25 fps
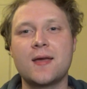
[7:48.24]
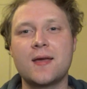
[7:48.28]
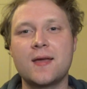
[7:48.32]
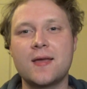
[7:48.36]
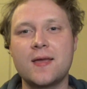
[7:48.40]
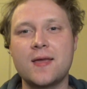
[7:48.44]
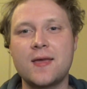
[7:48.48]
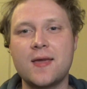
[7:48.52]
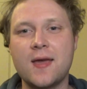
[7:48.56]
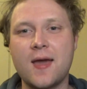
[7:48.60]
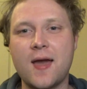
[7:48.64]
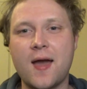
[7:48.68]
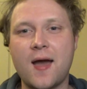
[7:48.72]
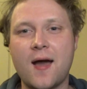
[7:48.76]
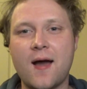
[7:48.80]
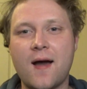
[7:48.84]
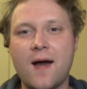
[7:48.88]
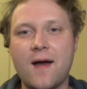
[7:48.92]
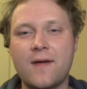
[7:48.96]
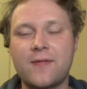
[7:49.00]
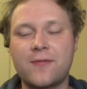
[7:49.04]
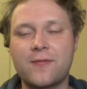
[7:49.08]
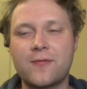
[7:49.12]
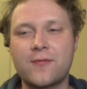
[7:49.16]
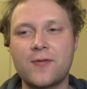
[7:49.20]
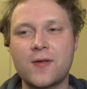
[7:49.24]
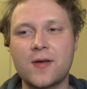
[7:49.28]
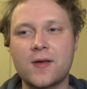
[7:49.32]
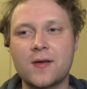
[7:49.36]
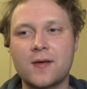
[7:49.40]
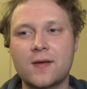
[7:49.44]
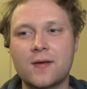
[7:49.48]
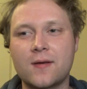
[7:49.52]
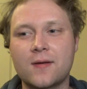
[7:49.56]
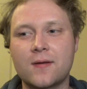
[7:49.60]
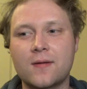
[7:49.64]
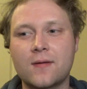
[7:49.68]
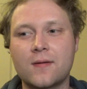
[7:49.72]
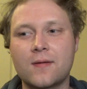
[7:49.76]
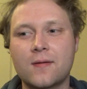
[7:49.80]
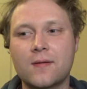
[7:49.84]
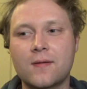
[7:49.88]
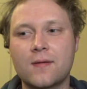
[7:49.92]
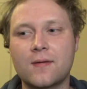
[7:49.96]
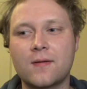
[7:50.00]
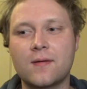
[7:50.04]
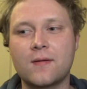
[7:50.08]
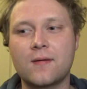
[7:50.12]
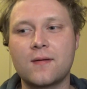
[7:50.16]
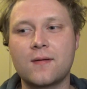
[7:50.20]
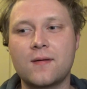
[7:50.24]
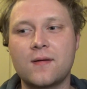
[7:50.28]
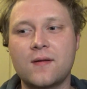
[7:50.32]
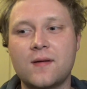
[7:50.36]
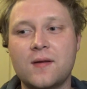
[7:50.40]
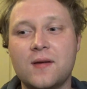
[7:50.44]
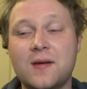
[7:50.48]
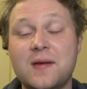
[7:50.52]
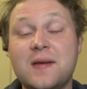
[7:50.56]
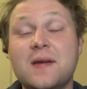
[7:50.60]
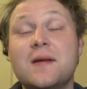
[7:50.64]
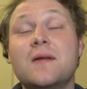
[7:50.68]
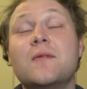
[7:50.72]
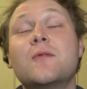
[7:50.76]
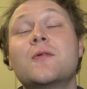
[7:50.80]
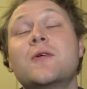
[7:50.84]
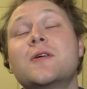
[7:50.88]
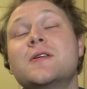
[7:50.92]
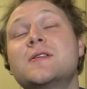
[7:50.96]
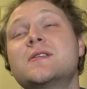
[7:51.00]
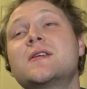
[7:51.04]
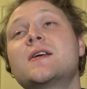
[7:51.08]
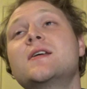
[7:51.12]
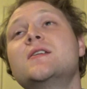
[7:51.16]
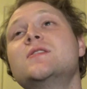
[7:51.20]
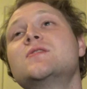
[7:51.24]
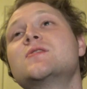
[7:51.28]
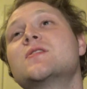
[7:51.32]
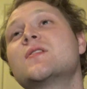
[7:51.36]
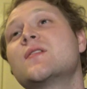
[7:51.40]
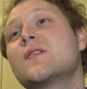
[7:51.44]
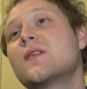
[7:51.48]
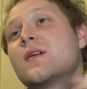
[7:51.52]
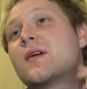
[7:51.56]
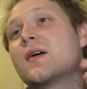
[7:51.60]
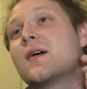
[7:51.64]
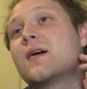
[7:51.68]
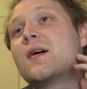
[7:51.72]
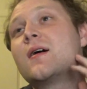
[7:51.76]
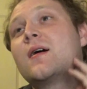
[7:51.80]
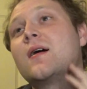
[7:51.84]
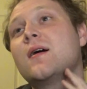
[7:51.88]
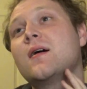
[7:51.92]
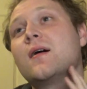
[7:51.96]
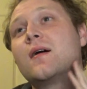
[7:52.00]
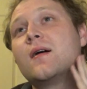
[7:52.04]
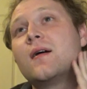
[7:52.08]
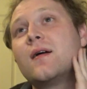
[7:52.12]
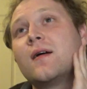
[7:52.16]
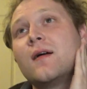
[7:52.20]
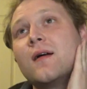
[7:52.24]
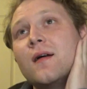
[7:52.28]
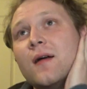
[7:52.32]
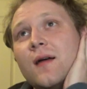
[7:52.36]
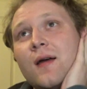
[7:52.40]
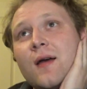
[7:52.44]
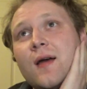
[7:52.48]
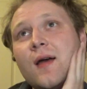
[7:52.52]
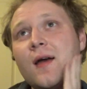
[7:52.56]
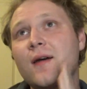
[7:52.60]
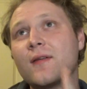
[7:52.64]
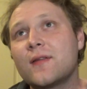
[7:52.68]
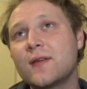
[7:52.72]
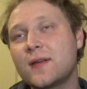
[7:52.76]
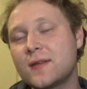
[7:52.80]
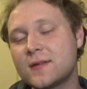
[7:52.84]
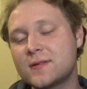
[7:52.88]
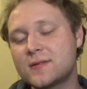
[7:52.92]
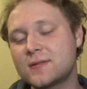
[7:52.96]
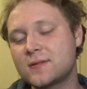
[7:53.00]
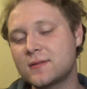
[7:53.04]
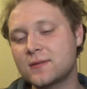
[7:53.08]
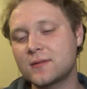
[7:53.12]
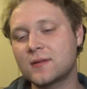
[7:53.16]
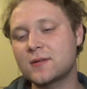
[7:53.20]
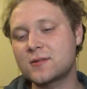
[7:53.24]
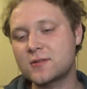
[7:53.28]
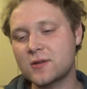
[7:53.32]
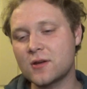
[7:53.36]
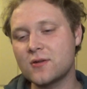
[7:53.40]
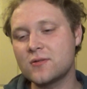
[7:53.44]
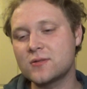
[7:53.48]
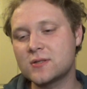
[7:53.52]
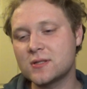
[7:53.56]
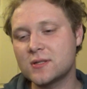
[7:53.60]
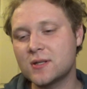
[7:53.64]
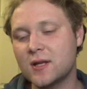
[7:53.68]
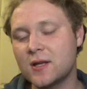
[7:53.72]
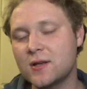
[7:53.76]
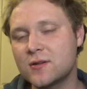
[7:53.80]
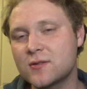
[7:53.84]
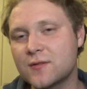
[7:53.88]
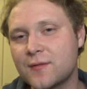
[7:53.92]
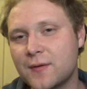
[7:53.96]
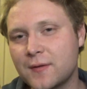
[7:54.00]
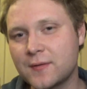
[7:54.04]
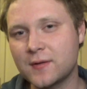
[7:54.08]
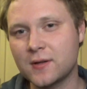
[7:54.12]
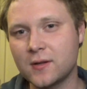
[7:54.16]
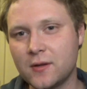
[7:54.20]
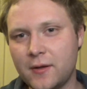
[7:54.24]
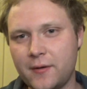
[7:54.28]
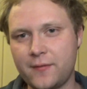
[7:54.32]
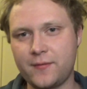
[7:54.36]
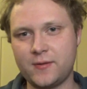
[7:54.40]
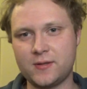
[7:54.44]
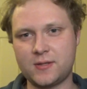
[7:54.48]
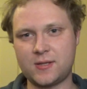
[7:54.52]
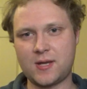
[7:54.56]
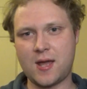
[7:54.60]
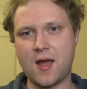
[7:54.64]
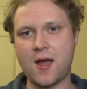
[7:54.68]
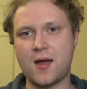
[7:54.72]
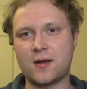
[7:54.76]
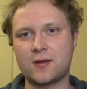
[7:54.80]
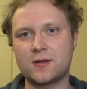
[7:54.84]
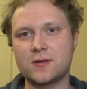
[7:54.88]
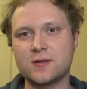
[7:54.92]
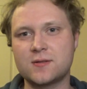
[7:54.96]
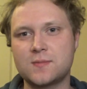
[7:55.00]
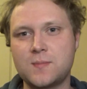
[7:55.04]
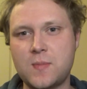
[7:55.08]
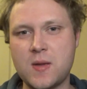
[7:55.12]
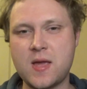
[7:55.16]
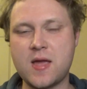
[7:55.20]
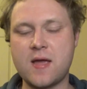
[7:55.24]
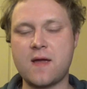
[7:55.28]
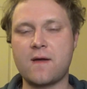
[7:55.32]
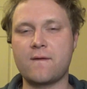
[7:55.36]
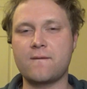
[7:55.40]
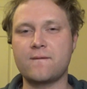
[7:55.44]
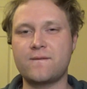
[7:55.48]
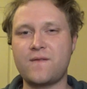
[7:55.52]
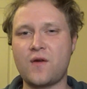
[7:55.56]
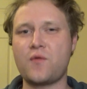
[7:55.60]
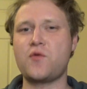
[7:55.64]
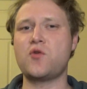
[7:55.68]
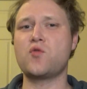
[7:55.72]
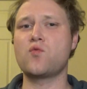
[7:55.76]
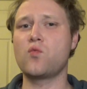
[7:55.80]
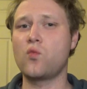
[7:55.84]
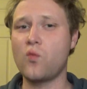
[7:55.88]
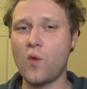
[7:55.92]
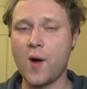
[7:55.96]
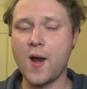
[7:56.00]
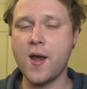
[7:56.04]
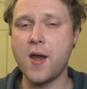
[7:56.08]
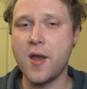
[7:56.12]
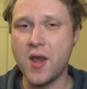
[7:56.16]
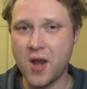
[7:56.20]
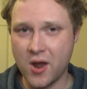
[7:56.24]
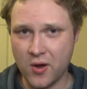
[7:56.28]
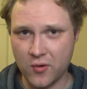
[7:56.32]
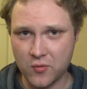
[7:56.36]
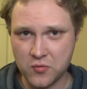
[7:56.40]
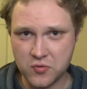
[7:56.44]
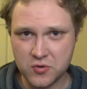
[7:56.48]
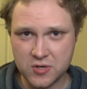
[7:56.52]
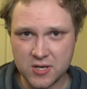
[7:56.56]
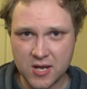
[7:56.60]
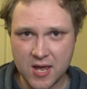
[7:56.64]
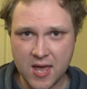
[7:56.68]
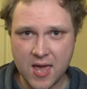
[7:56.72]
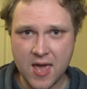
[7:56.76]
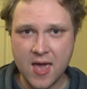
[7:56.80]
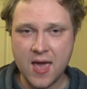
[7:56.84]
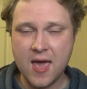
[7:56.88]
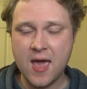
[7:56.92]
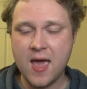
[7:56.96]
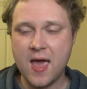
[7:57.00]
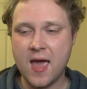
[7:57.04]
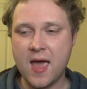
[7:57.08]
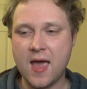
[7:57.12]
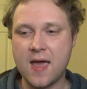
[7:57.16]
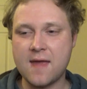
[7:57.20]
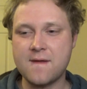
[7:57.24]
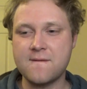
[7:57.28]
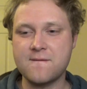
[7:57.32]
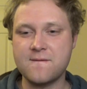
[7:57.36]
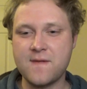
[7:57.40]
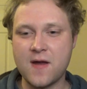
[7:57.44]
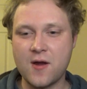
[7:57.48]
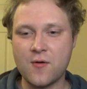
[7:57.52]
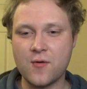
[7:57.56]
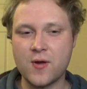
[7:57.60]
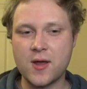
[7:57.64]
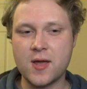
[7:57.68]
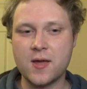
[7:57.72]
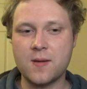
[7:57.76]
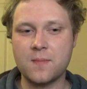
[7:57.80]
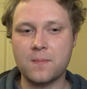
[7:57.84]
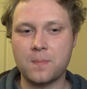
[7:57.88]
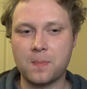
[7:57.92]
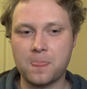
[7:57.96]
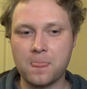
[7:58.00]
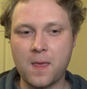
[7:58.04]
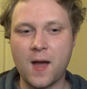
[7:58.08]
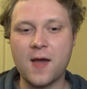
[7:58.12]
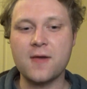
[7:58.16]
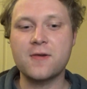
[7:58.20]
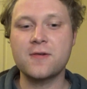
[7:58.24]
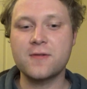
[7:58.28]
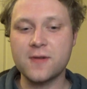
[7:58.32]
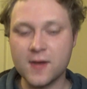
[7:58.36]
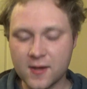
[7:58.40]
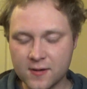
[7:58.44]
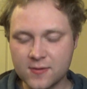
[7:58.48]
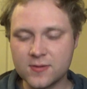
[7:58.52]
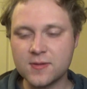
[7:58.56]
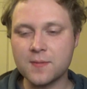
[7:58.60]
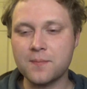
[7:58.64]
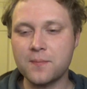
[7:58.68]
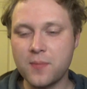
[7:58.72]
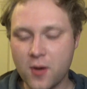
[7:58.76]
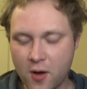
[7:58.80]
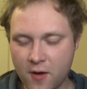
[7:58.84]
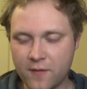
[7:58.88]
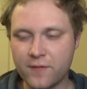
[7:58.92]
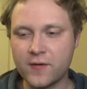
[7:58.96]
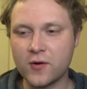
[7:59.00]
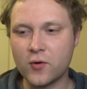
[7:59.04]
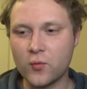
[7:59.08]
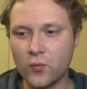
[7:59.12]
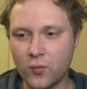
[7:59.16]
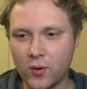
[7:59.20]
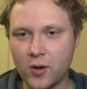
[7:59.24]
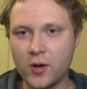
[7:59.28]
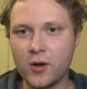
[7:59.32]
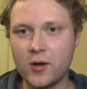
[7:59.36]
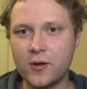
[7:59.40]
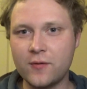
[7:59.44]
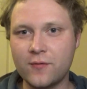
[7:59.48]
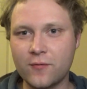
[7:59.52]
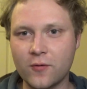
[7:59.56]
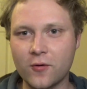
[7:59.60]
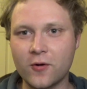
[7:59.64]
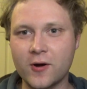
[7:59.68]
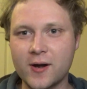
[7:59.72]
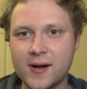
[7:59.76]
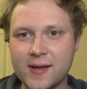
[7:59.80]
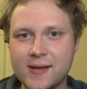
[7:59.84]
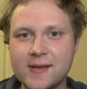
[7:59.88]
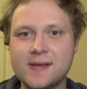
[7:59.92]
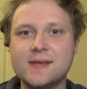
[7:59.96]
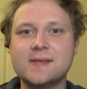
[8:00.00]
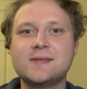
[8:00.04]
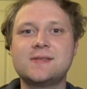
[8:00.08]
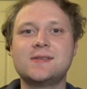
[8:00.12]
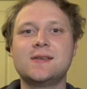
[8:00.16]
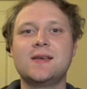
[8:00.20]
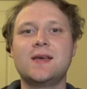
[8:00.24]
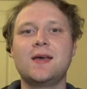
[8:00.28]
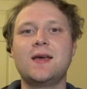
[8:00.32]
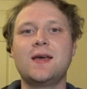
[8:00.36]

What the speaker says: yeah, I think we're in danger. I think the show's in danger of having a lot of its characters being very one note. And very, I think the perfect word for it is,